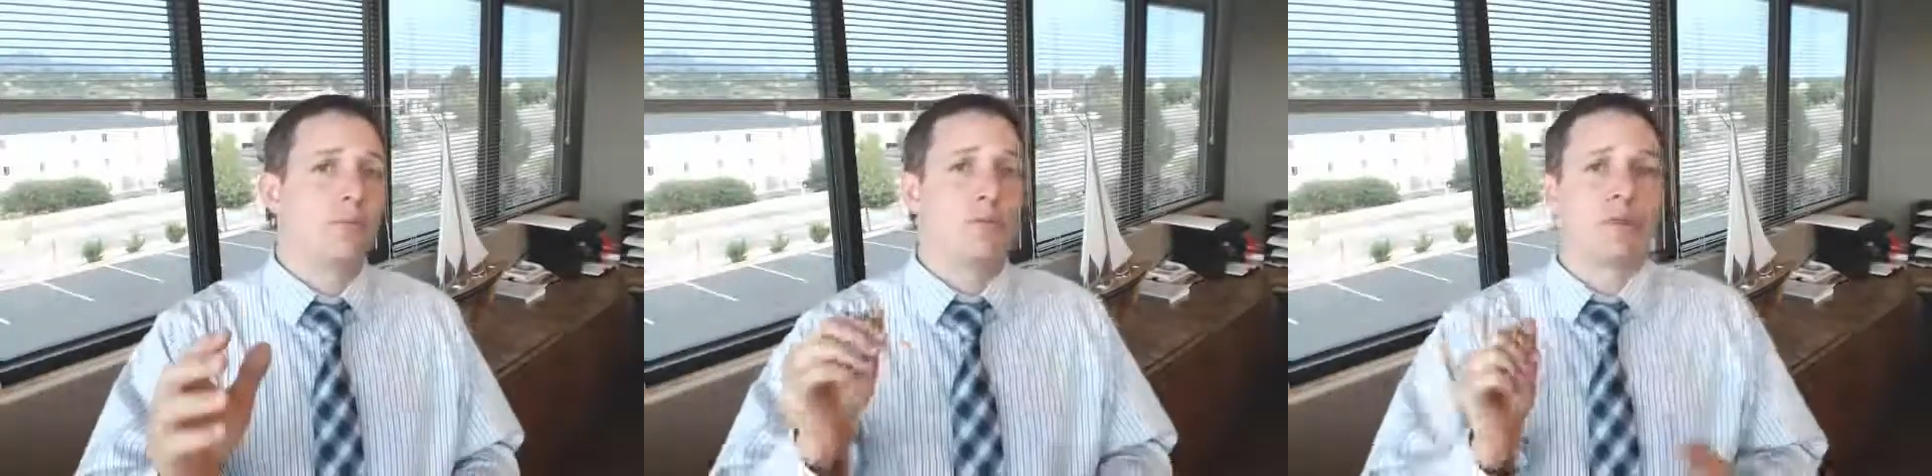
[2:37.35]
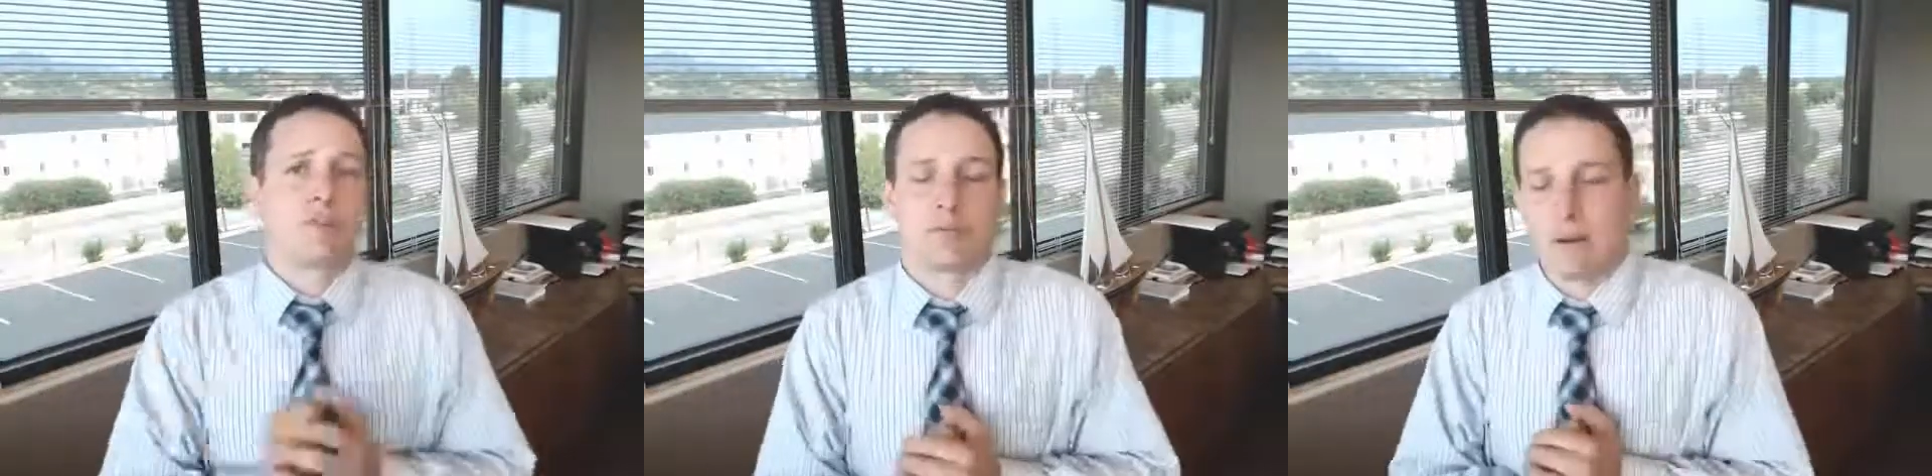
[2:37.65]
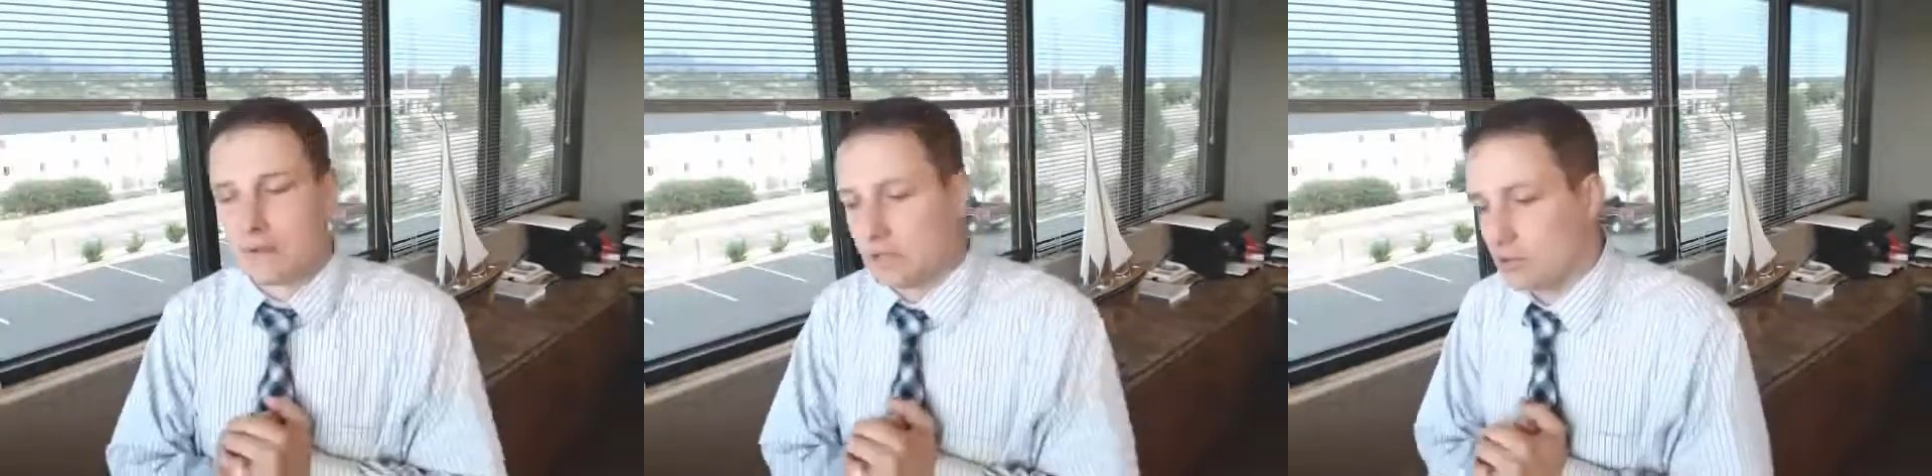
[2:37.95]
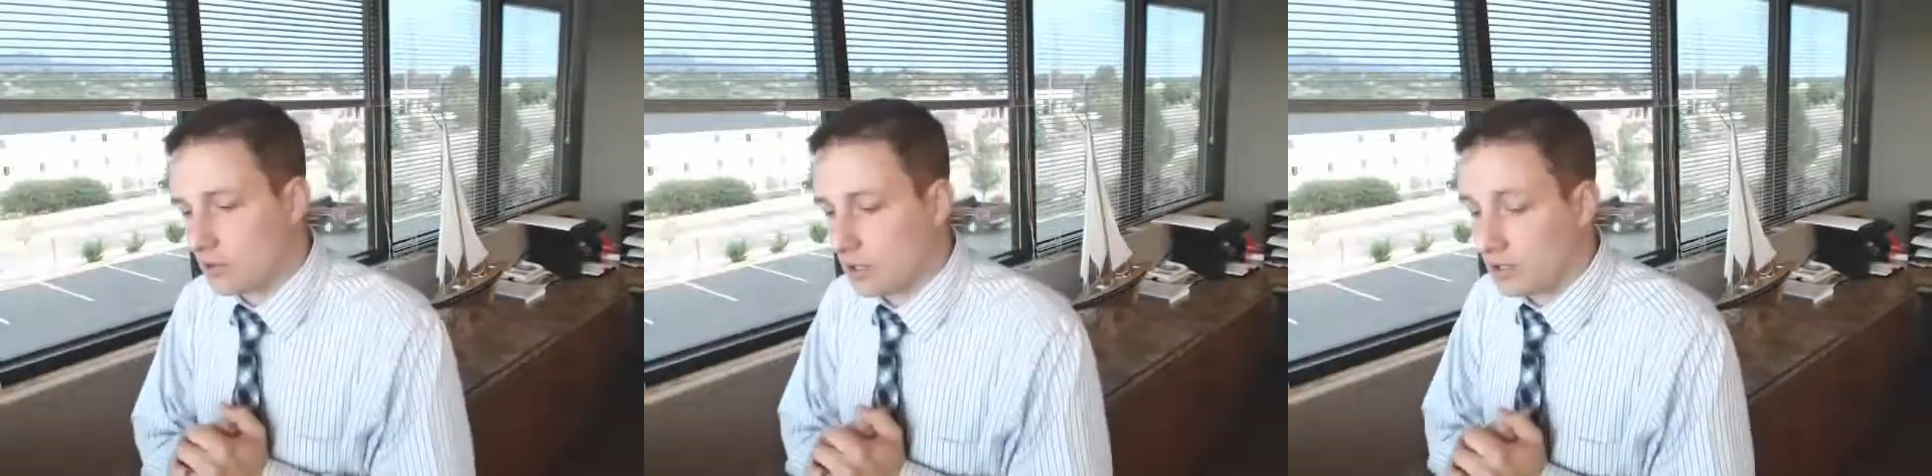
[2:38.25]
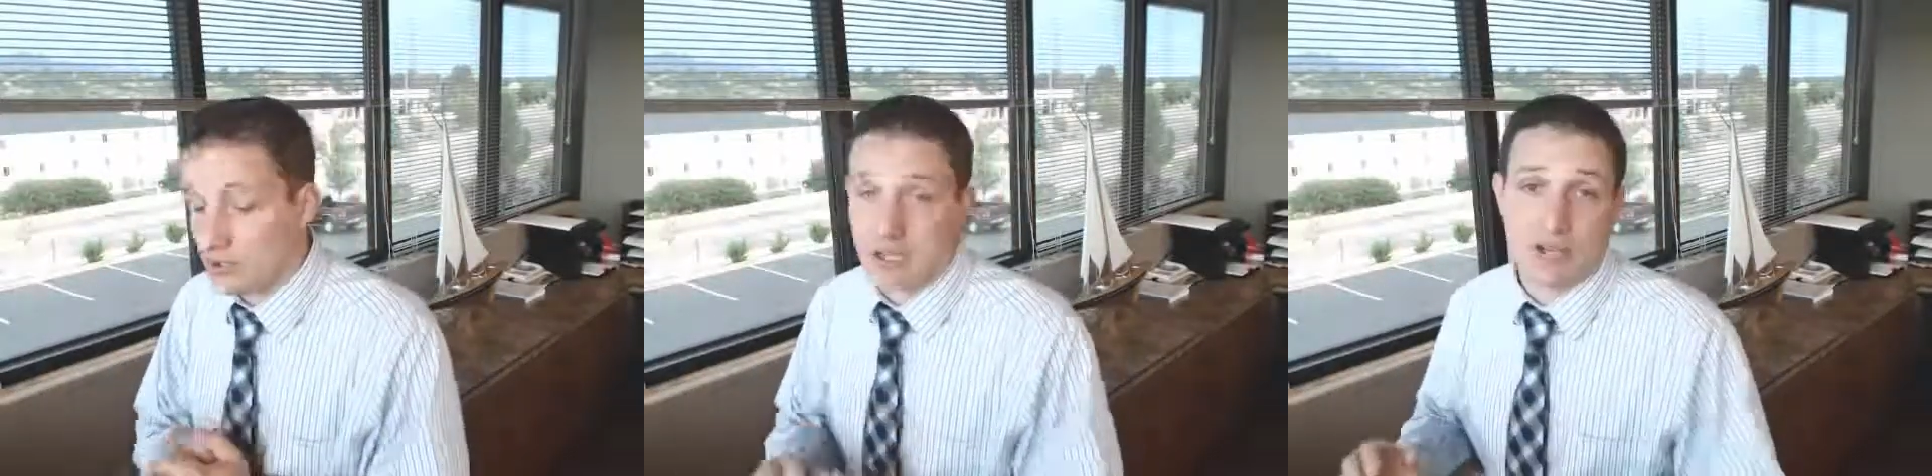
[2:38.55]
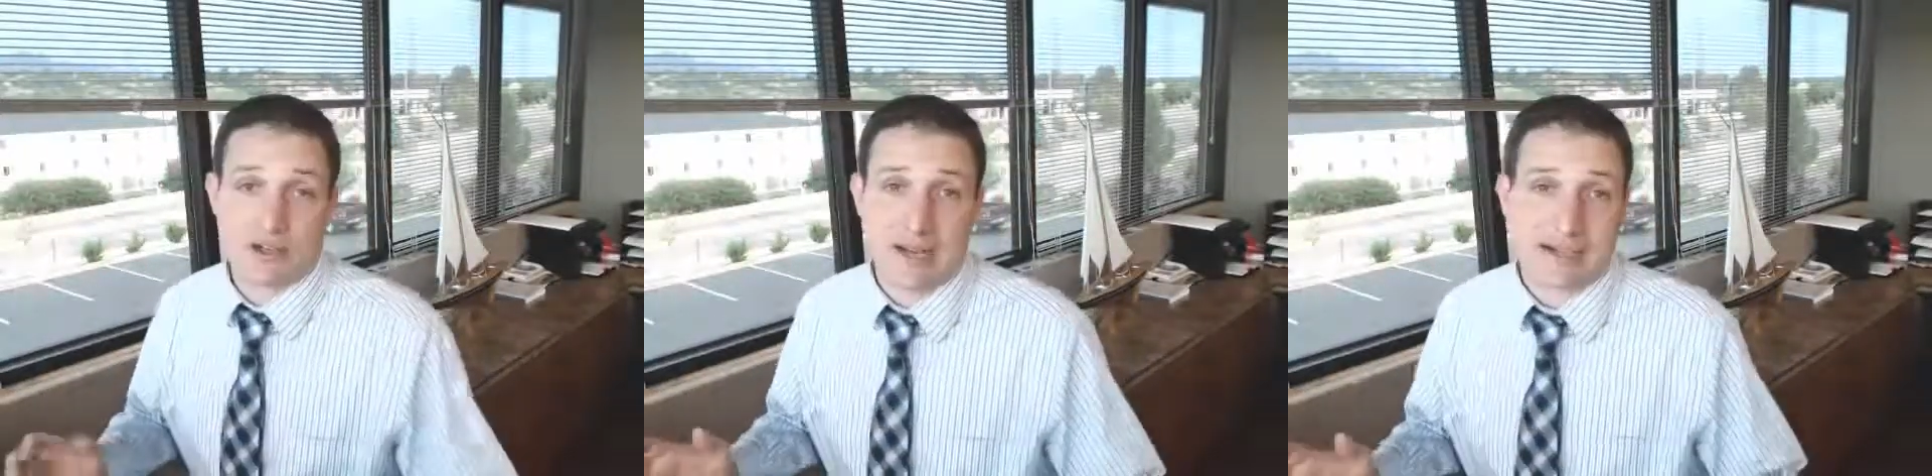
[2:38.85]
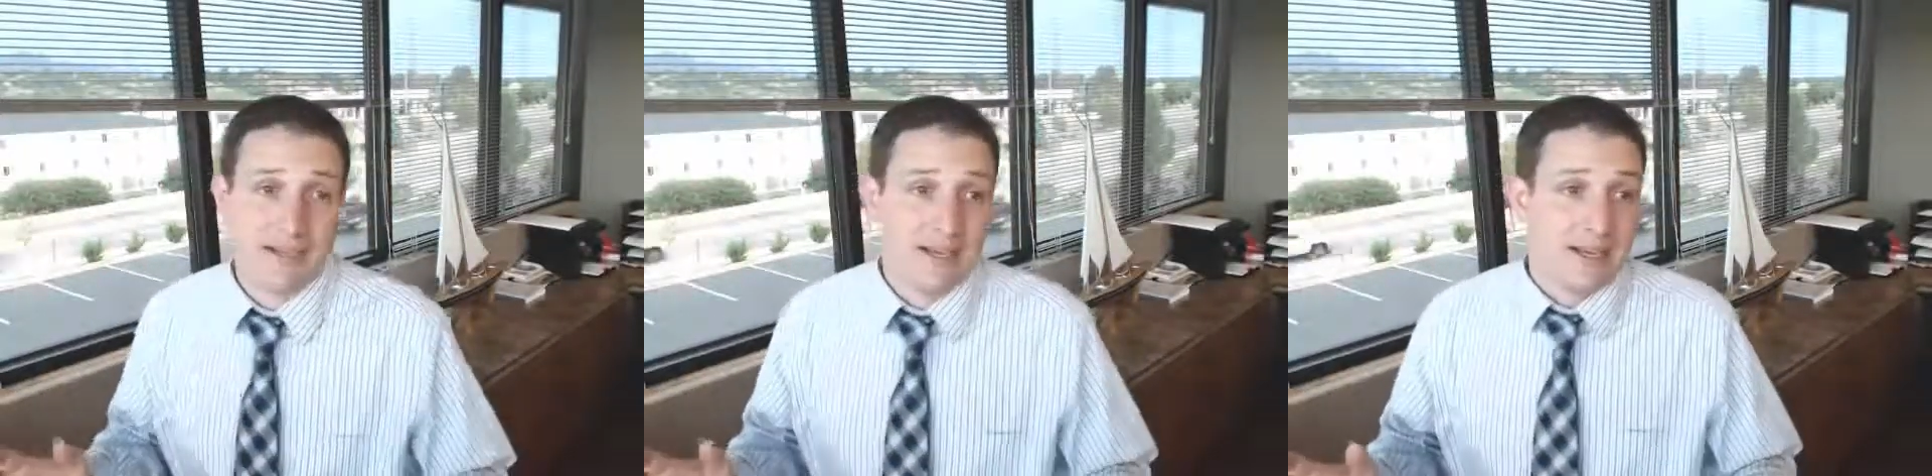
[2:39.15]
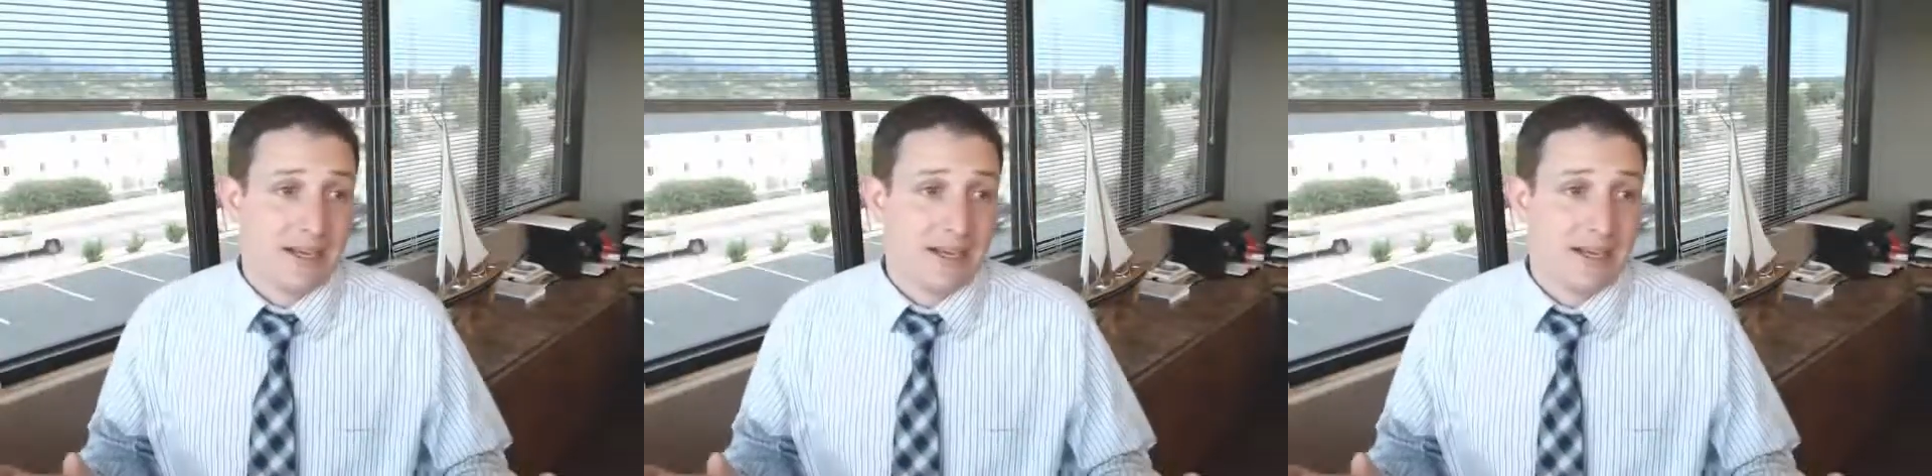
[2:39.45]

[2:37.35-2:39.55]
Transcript: put personal property on your contracts.